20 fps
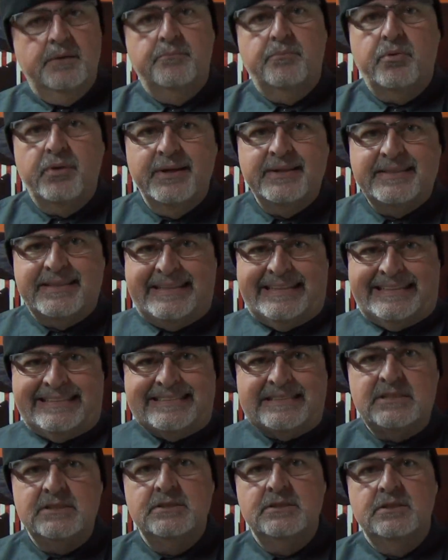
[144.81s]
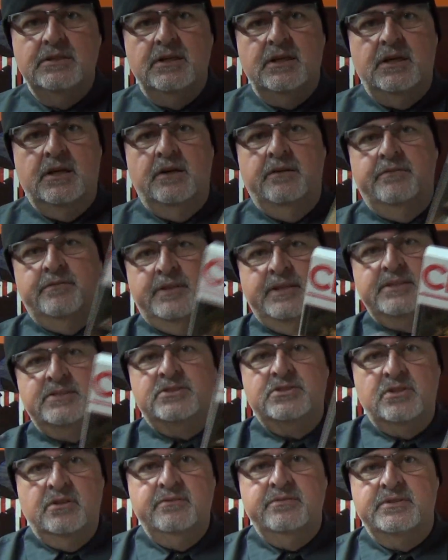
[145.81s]
printings of
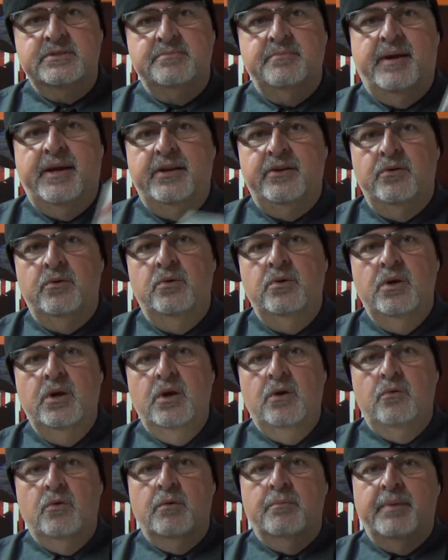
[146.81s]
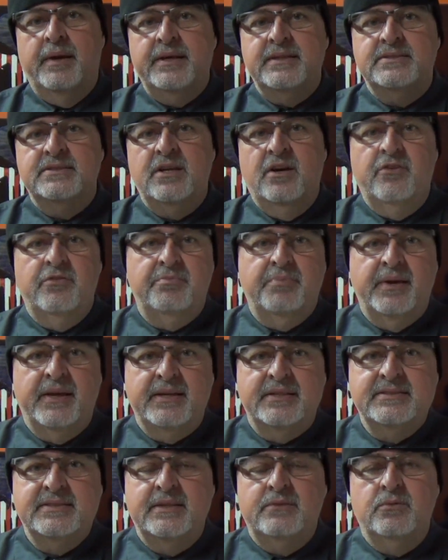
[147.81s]
this service manual were based off
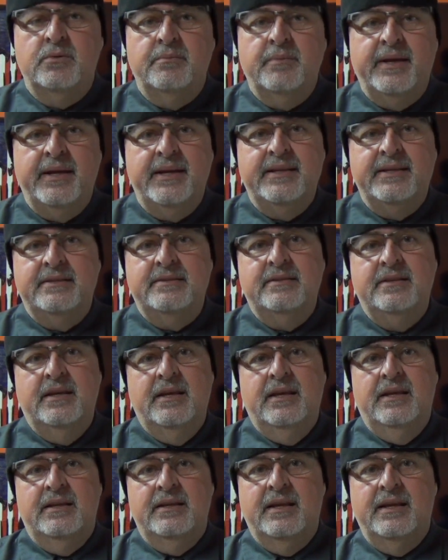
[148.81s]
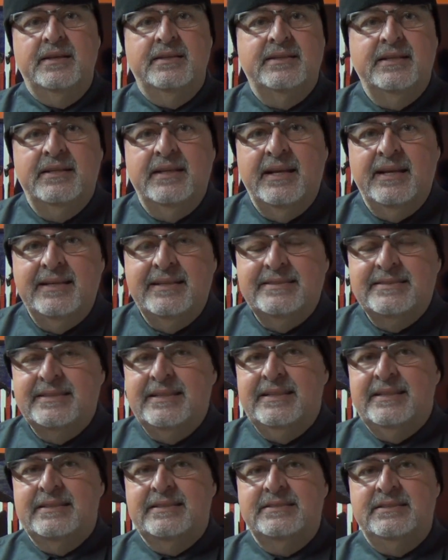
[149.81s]
pics that were made in
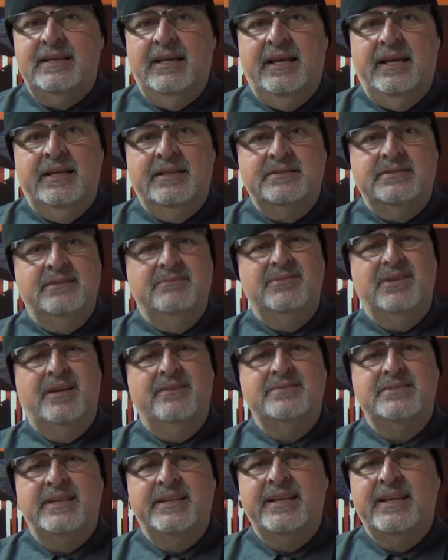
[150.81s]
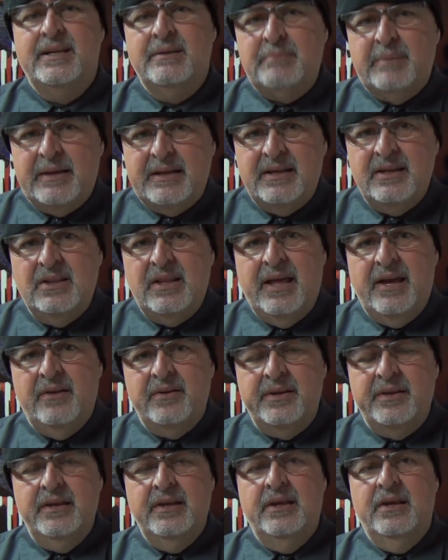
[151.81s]
1986, and sometimes they get a bit
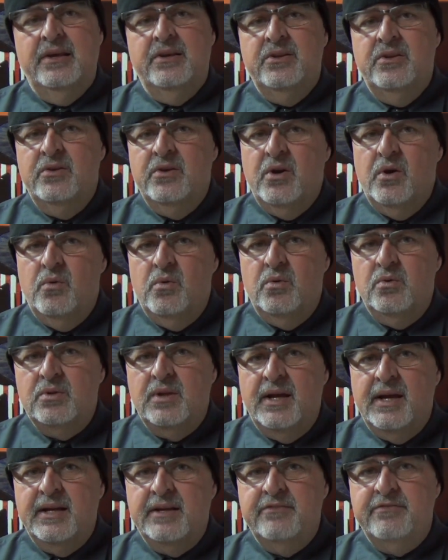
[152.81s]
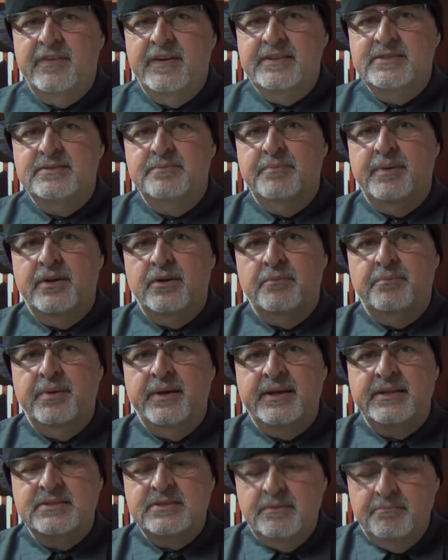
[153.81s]
cloudy. You can go online and find some better
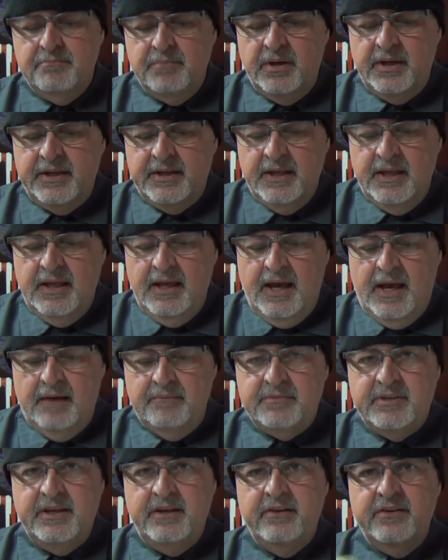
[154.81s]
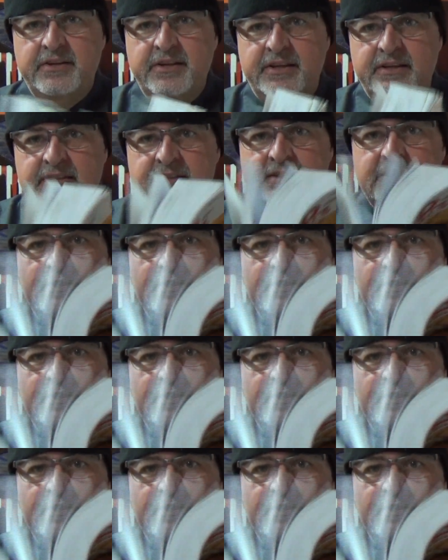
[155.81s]
pics, but I'm telling you,